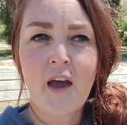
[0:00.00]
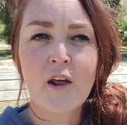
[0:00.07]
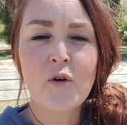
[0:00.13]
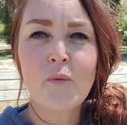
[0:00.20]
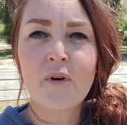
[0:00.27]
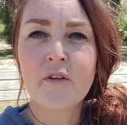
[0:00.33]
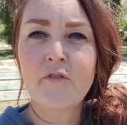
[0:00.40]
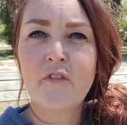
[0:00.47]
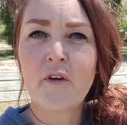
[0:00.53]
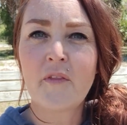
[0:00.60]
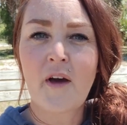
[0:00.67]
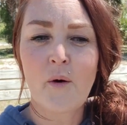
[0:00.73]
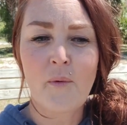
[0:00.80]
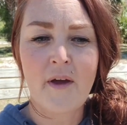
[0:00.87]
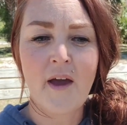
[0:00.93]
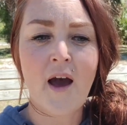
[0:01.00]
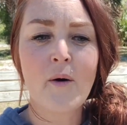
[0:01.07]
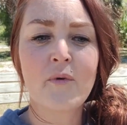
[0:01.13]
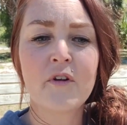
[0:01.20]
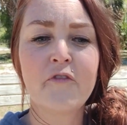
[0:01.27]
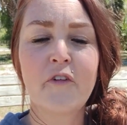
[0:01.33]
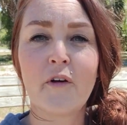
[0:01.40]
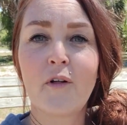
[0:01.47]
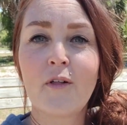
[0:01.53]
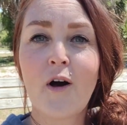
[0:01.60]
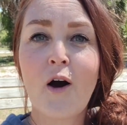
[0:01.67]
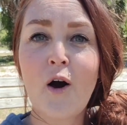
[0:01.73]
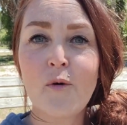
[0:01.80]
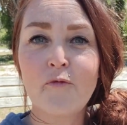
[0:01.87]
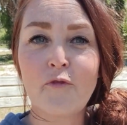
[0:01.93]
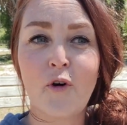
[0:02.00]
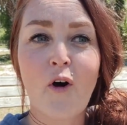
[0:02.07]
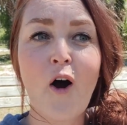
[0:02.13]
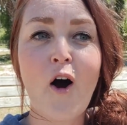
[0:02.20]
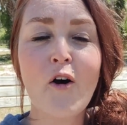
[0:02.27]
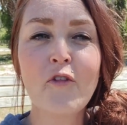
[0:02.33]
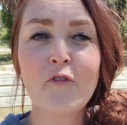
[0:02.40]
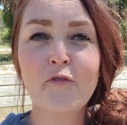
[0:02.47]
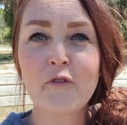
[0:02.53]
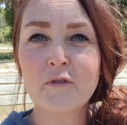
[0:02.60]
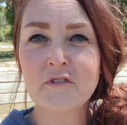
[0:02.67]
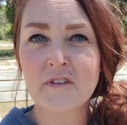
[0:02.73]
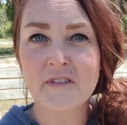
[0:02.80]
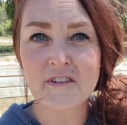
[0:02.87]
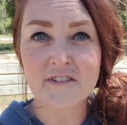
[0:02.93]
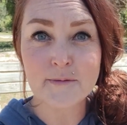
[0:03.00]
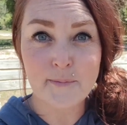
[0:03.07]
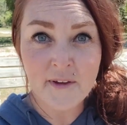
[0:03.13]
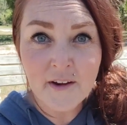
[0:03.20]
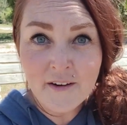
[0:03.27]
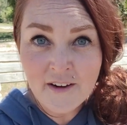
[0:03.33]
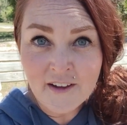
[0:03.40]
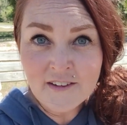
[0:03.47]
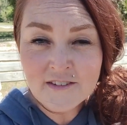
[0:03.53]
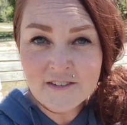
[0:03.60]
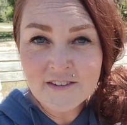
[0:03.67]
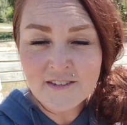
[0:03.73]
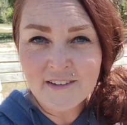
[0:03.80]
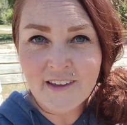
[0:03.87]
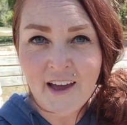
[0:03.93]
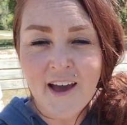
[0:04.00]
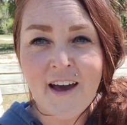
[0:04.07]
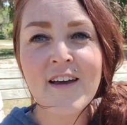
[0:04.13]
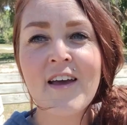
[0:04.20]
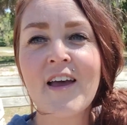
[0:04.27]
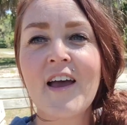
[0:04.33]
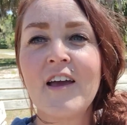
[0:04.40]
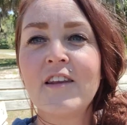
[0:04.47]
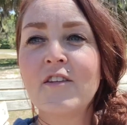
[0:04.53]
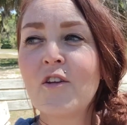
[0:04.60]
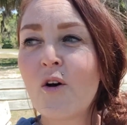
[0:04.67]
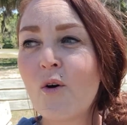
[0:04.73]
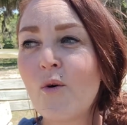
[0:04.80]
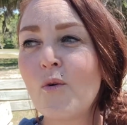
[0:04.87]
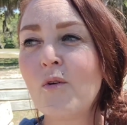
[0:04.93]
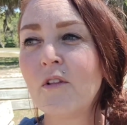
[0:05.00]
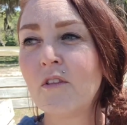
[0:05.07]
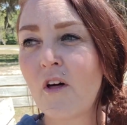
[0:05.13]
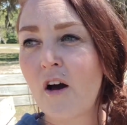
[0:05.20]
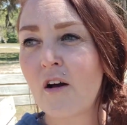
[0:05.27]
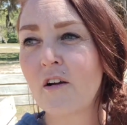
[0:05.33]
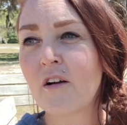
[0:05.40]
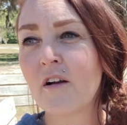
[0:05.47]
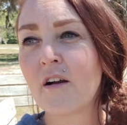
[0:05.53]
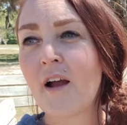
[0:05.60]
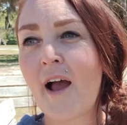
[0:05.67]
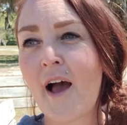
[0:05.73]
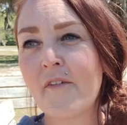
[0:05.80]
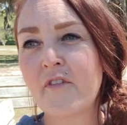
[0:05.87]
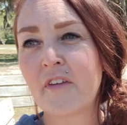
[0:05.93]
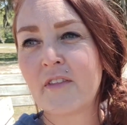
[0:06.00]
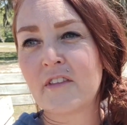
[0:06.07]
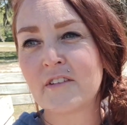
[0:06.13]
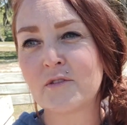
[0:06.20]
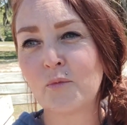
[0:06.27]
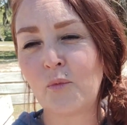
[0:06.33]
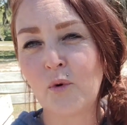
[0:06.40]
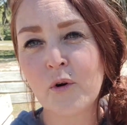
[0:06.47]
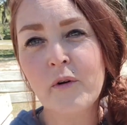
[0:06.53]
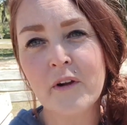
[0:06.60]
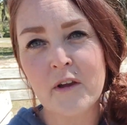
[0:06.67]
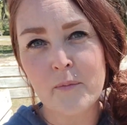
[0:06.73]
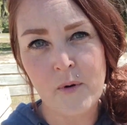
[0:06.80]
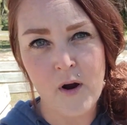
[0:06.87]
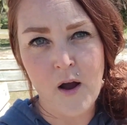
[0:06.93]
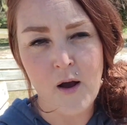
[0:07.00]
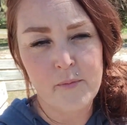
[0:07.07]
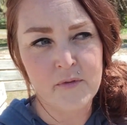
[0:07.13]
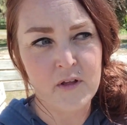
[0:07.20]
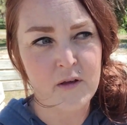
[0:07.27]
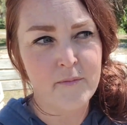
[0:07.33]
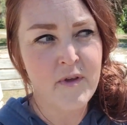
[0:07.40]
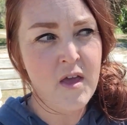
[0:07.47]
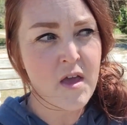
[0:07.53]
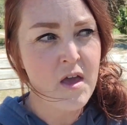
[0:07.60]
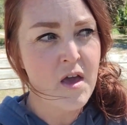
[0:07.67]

I don't want to feel that way. I want to feel hopeful, all the fruits of the Spirit, yeah, and no longer having this worry problem